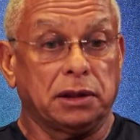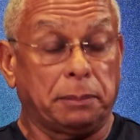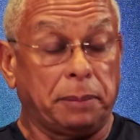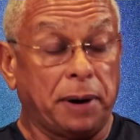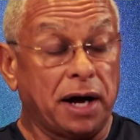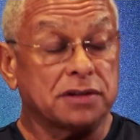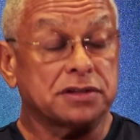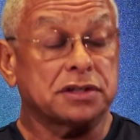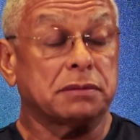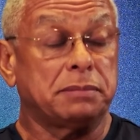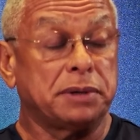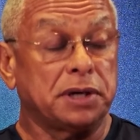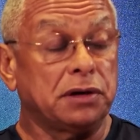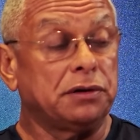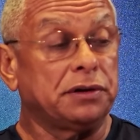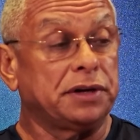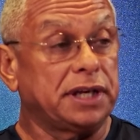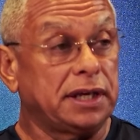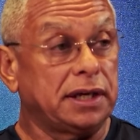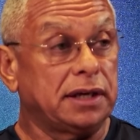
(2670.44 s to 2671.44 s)
the
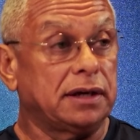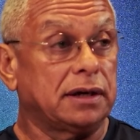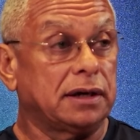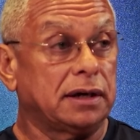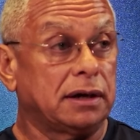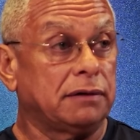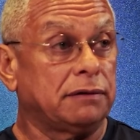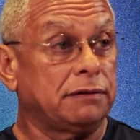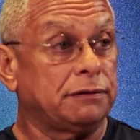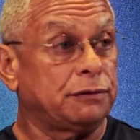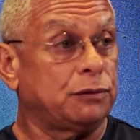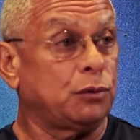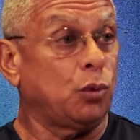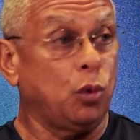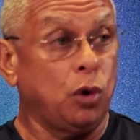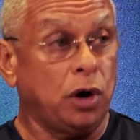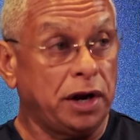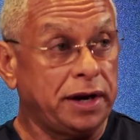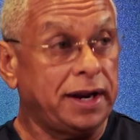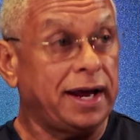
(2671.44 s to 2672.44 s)
possibility of
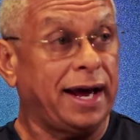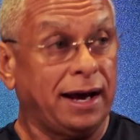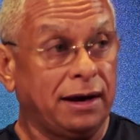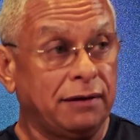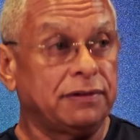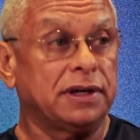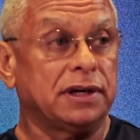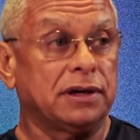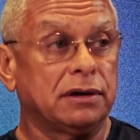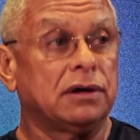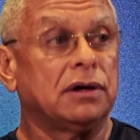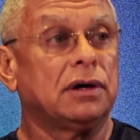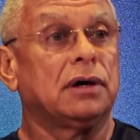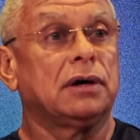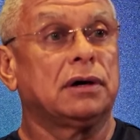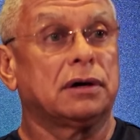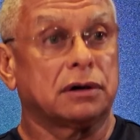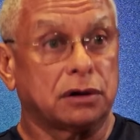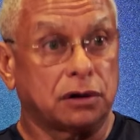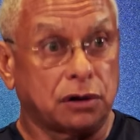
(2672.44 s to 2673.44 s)
one having
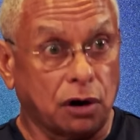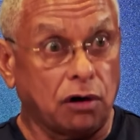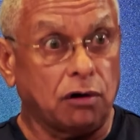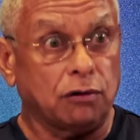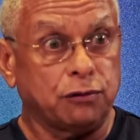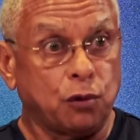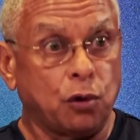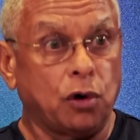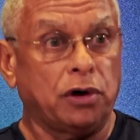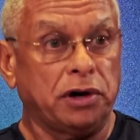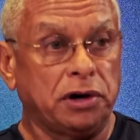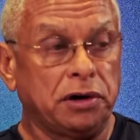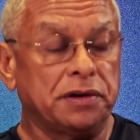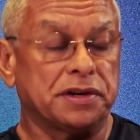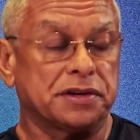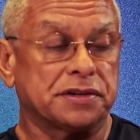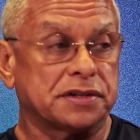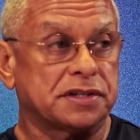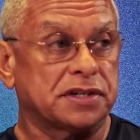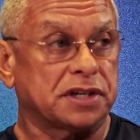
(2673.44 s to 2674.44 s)
Gulf War
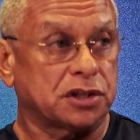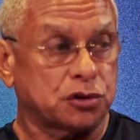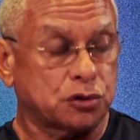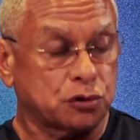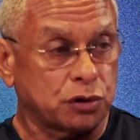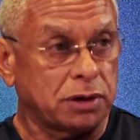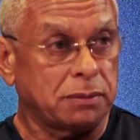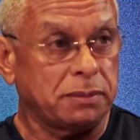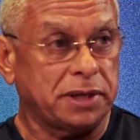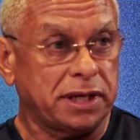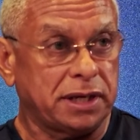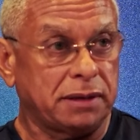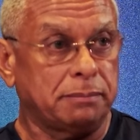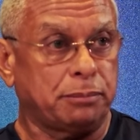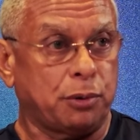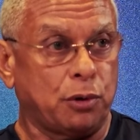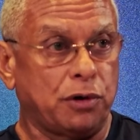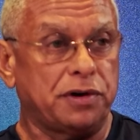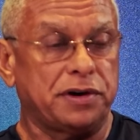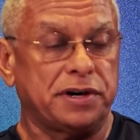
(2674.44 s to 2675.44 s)
illness is extremely
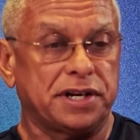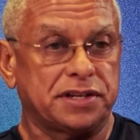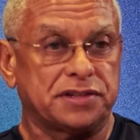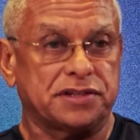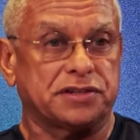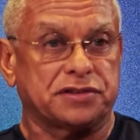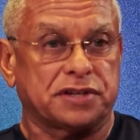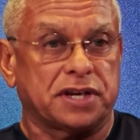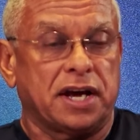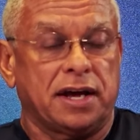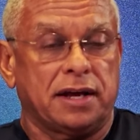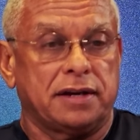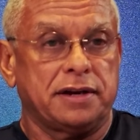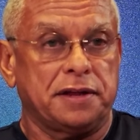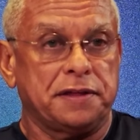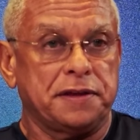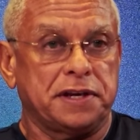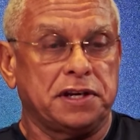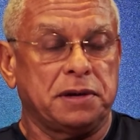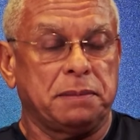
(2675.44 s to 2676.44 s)
important. There's
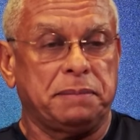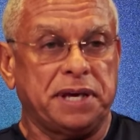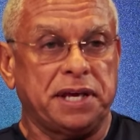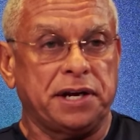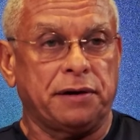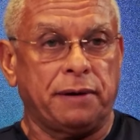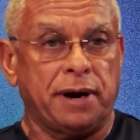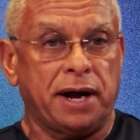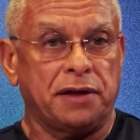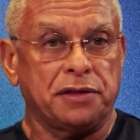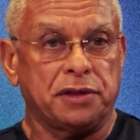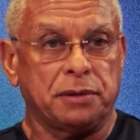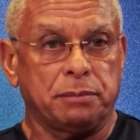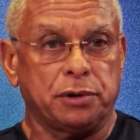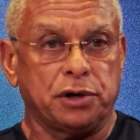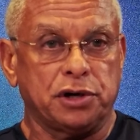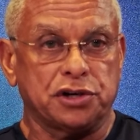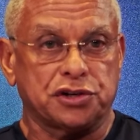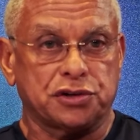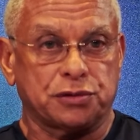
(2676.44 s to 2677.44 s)
nothing to beat around
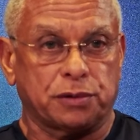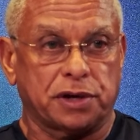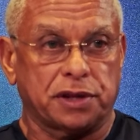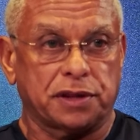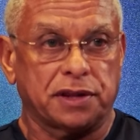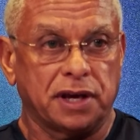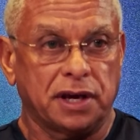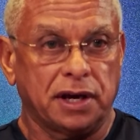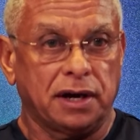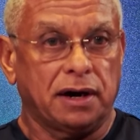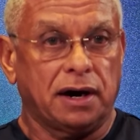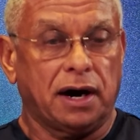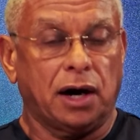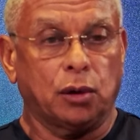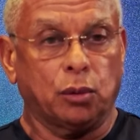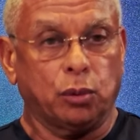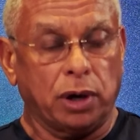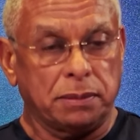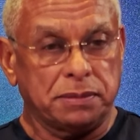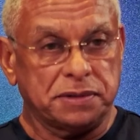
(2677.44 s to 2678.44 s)
the bush with.
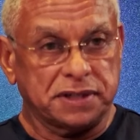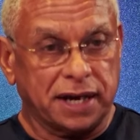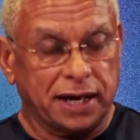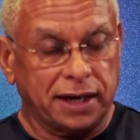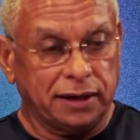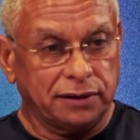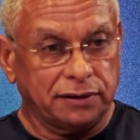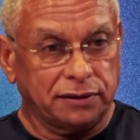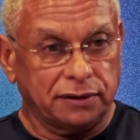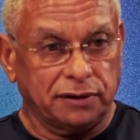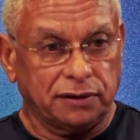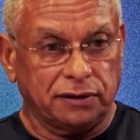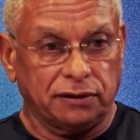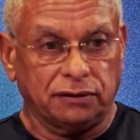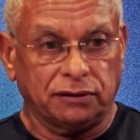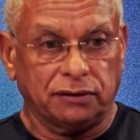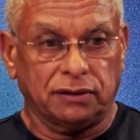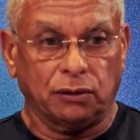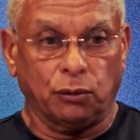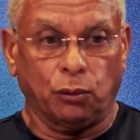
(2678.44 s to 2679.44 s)
Our website
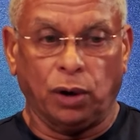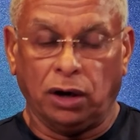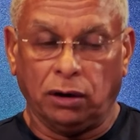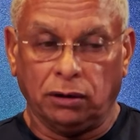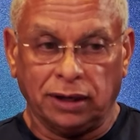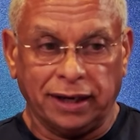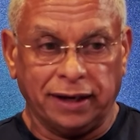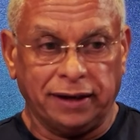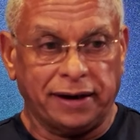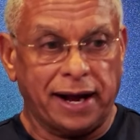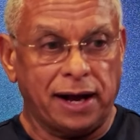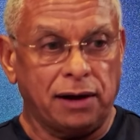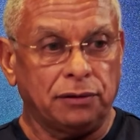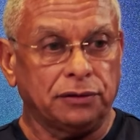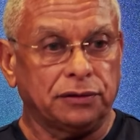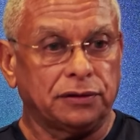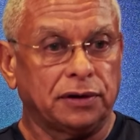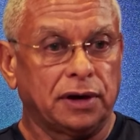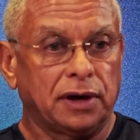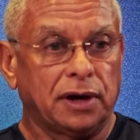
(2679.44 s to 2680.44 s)
is well laid
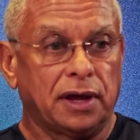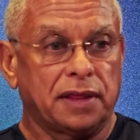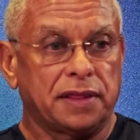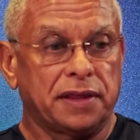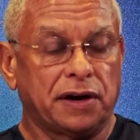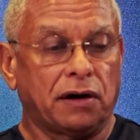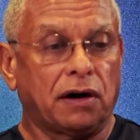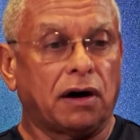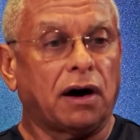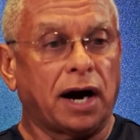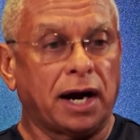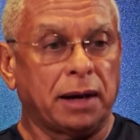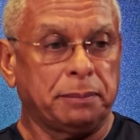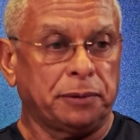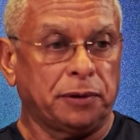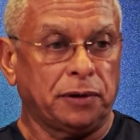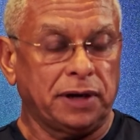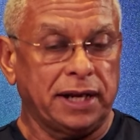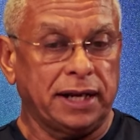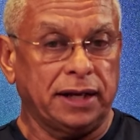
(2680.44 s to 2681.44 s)
out. There are
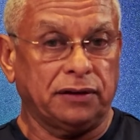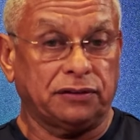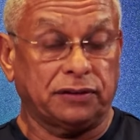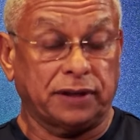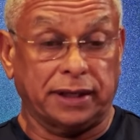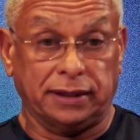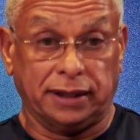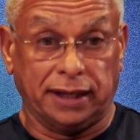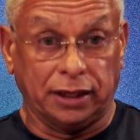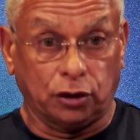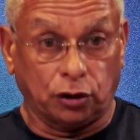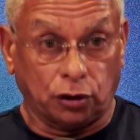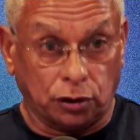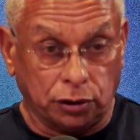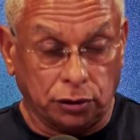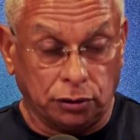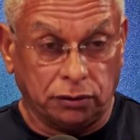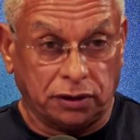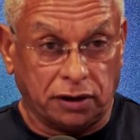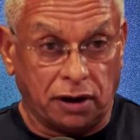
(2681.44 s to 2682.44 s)
hyperlinks that
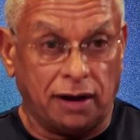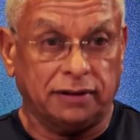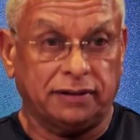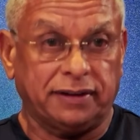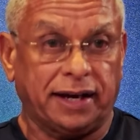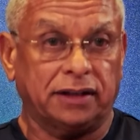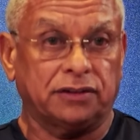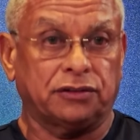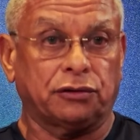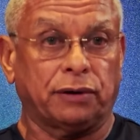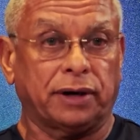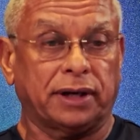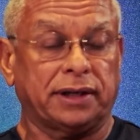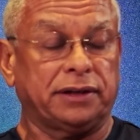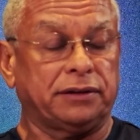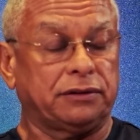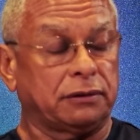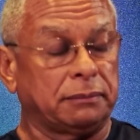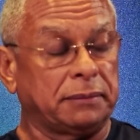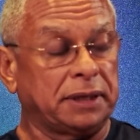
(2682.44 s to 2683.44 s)
include contact
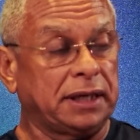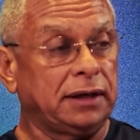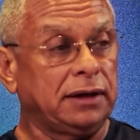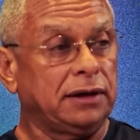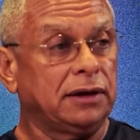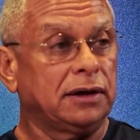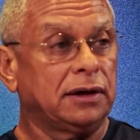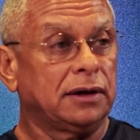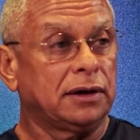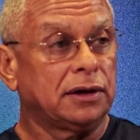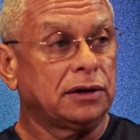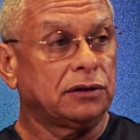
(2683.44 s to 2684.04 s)
directly to me.